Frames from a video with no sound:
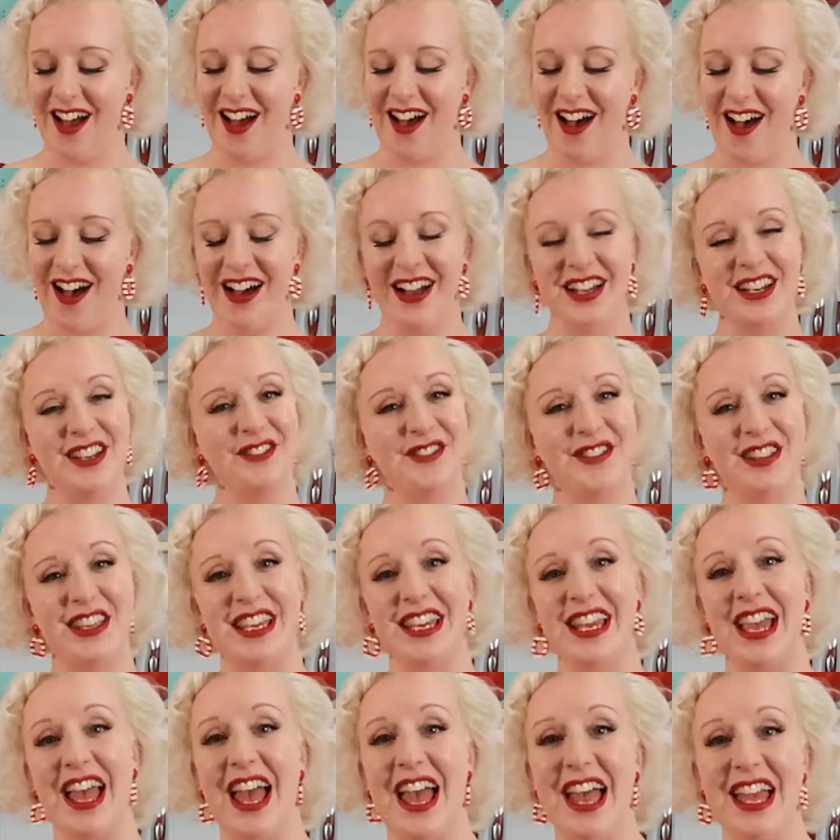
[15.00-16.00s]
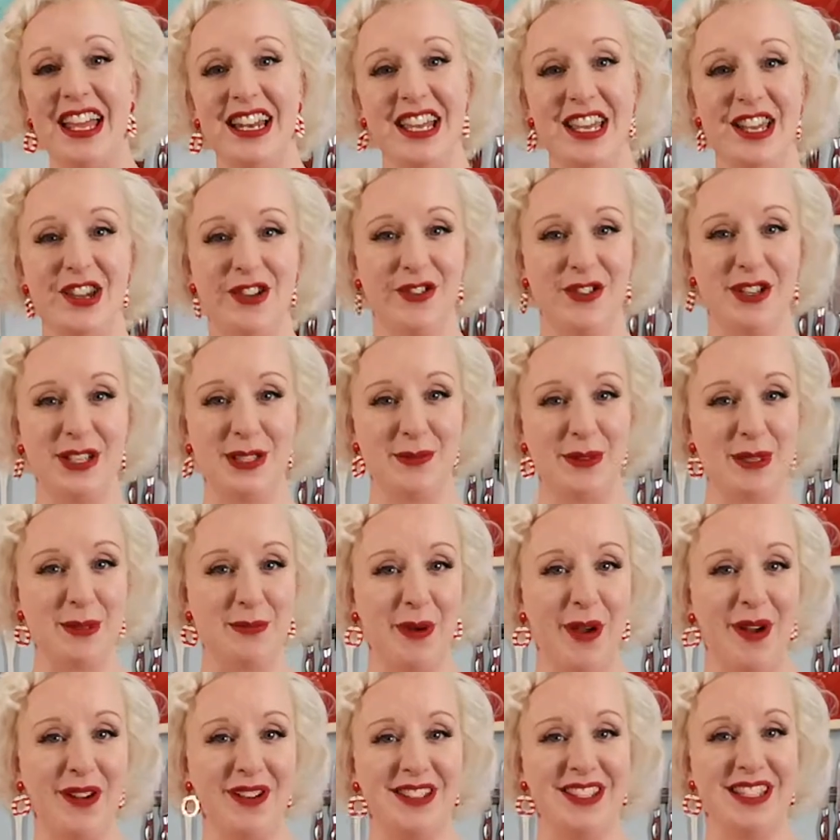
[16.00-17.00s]
I don't think any Christmas
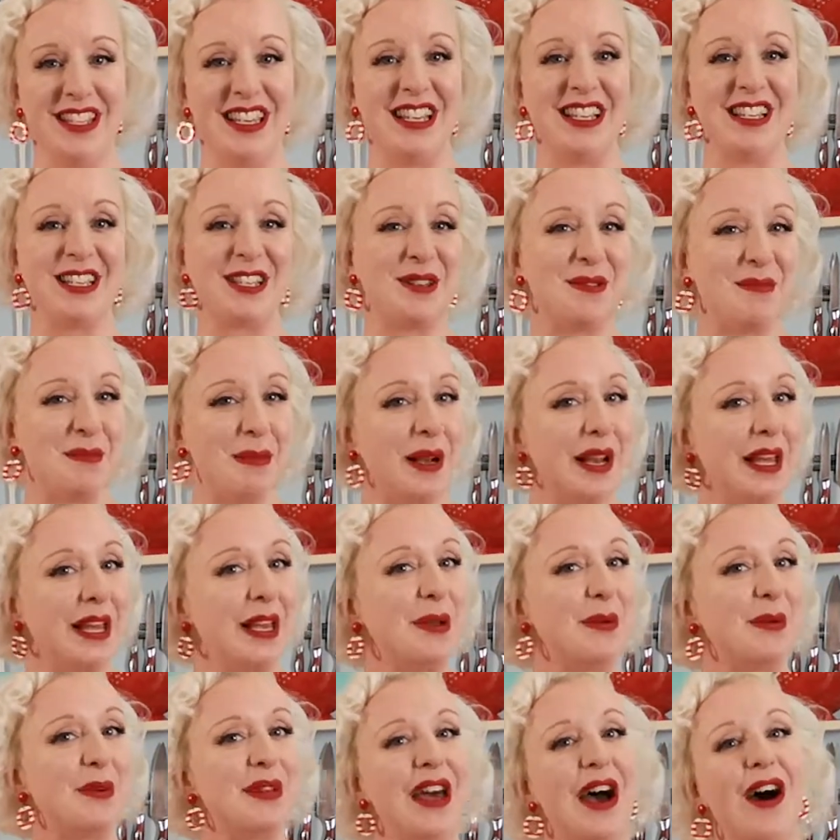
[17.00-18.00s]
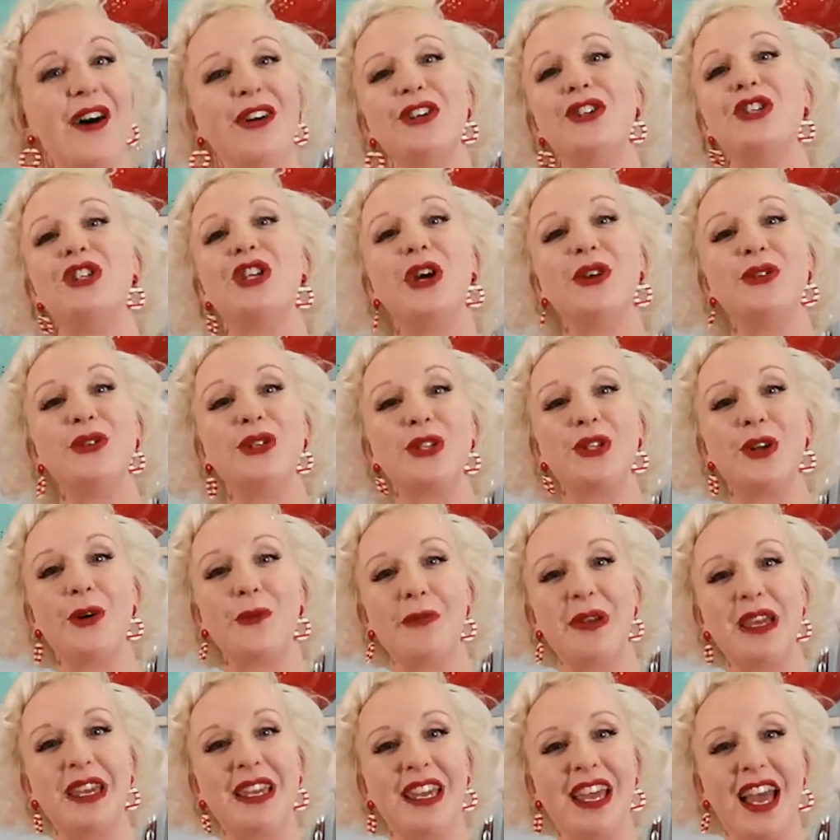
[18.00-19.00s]
party is complete without a
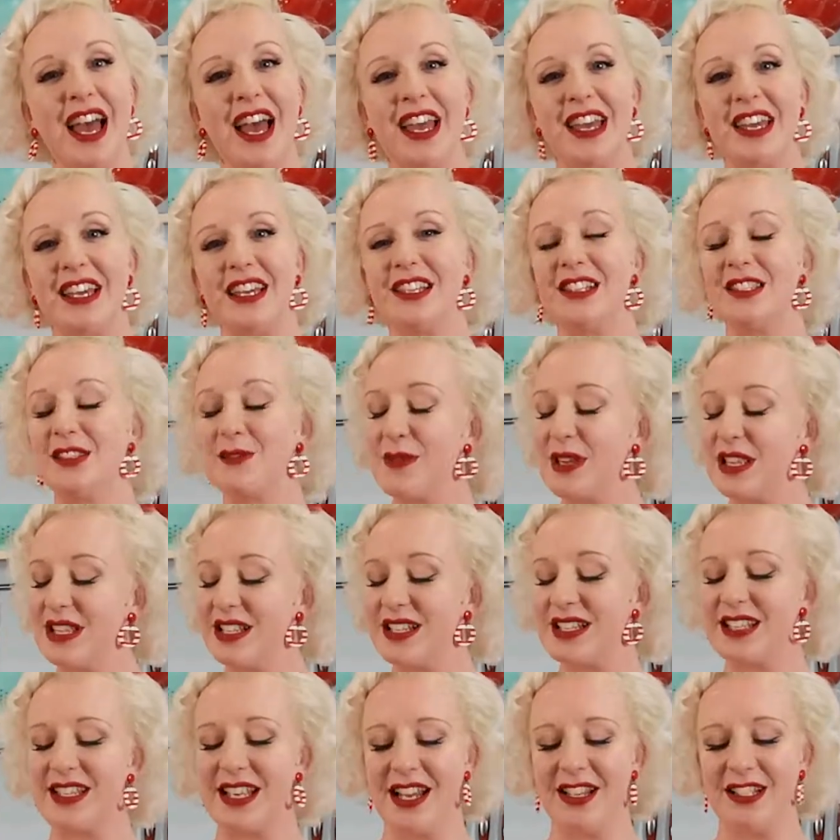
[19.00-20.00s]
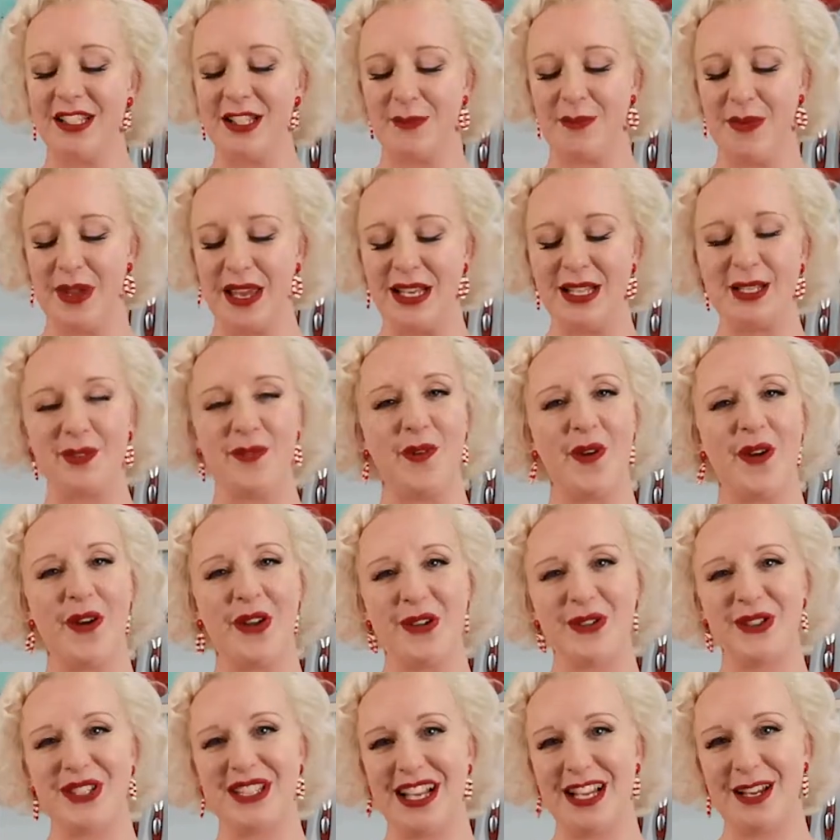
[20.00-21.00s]
show-stopping cake to be the centrepiece for your
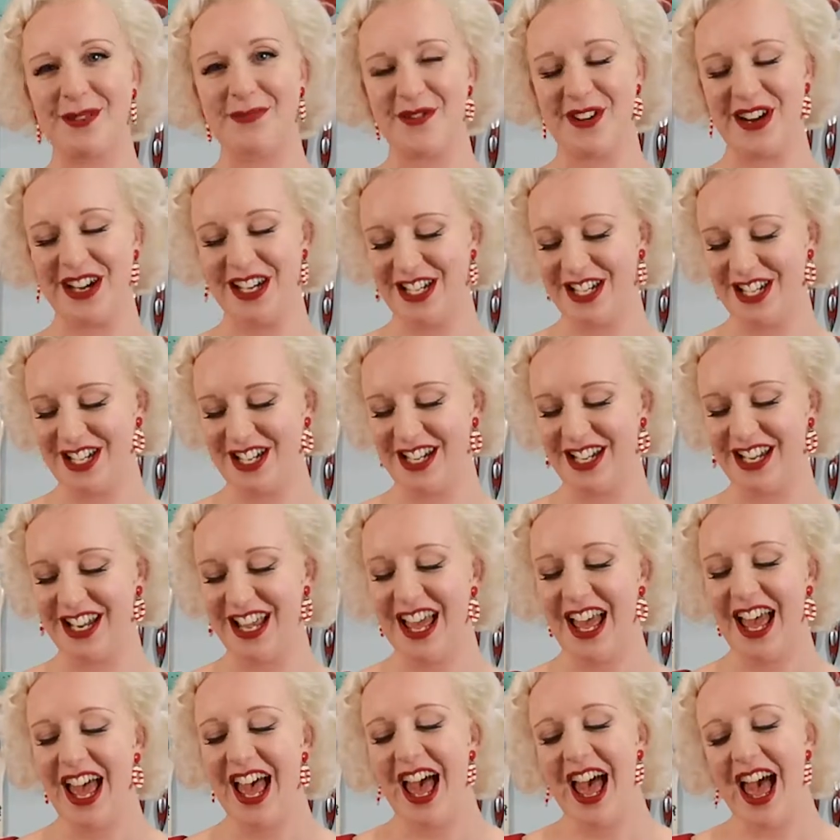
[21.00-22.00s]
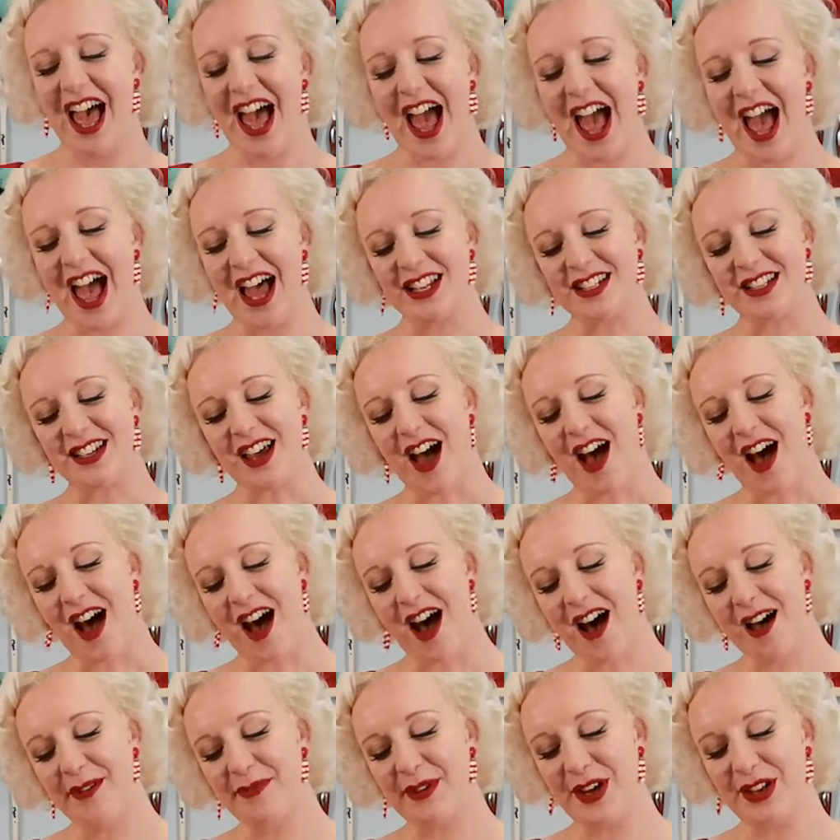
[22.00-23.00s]
celebration. And
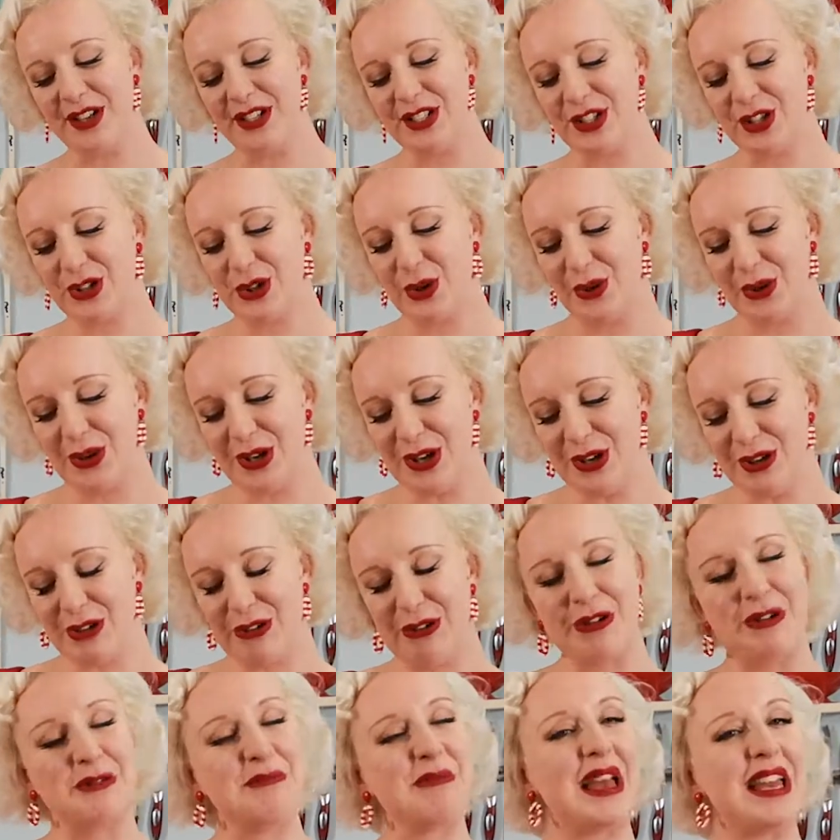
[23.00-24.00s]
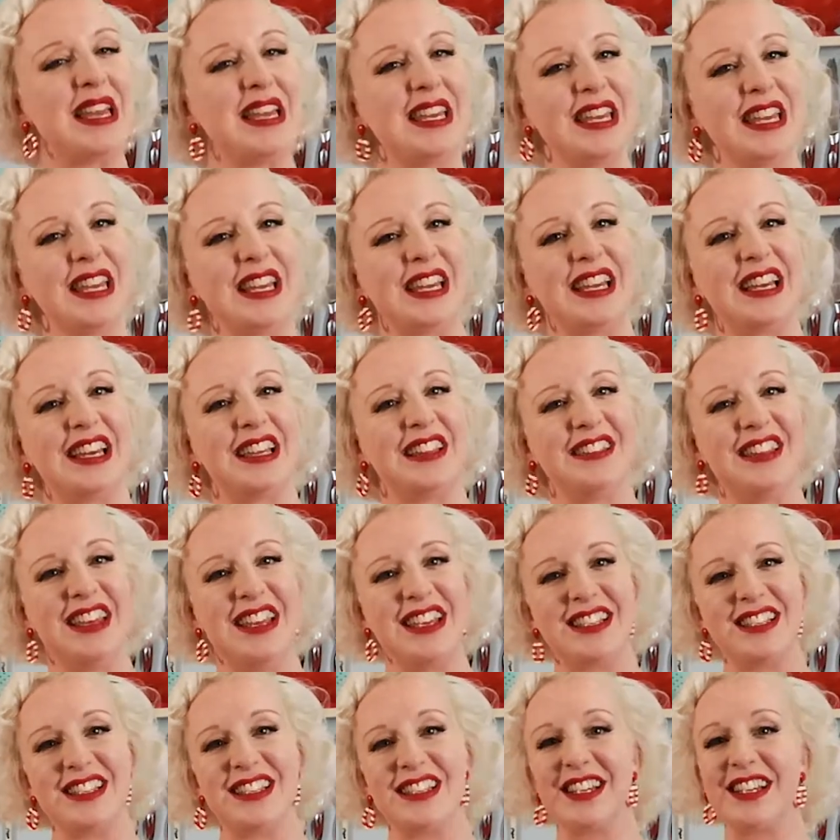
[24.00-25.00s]
I'm going to talk you through making
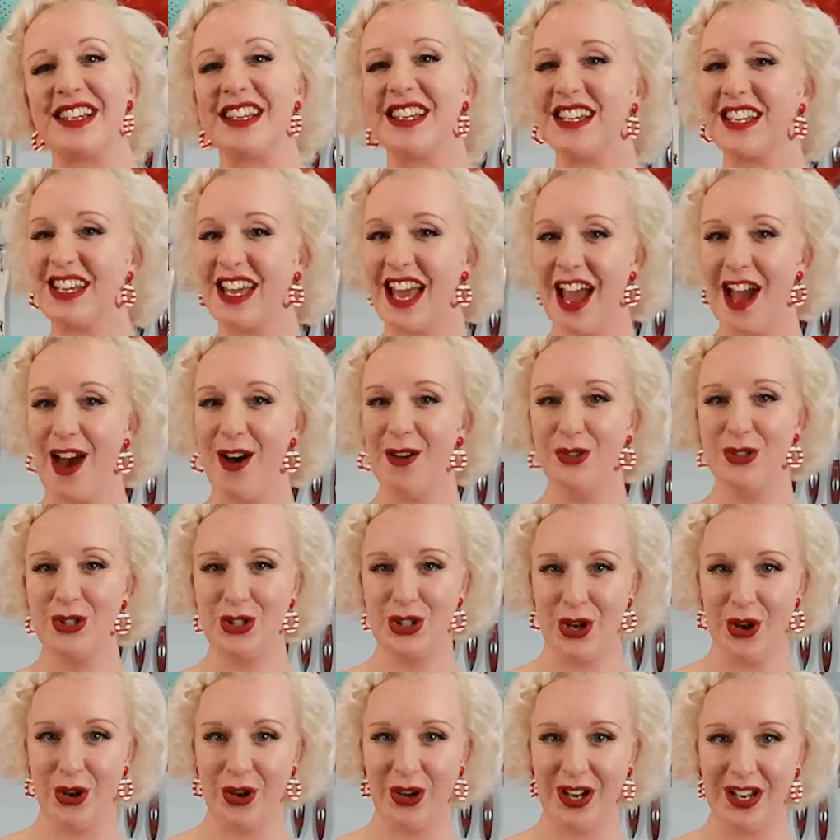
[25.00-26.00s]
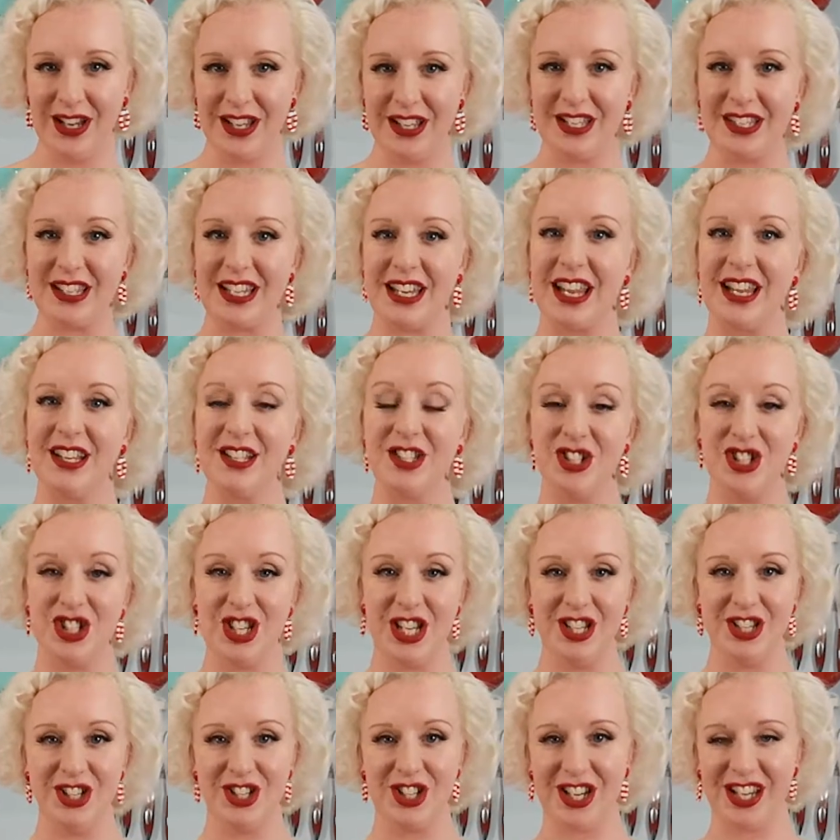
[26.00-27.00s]
this cacao chocolate and
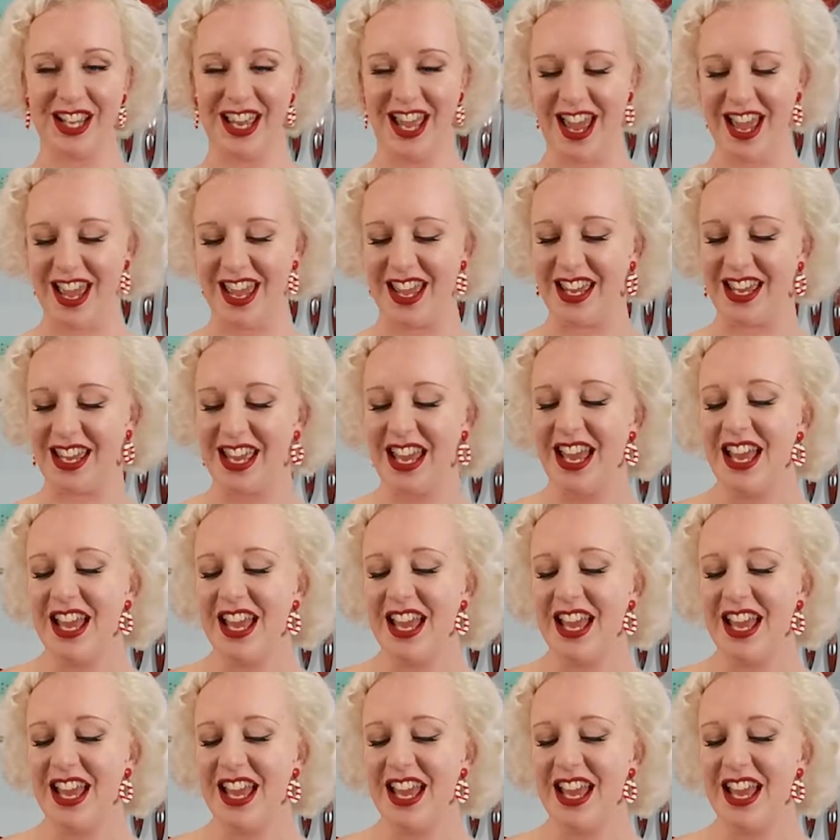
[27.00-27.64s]
ginger cake.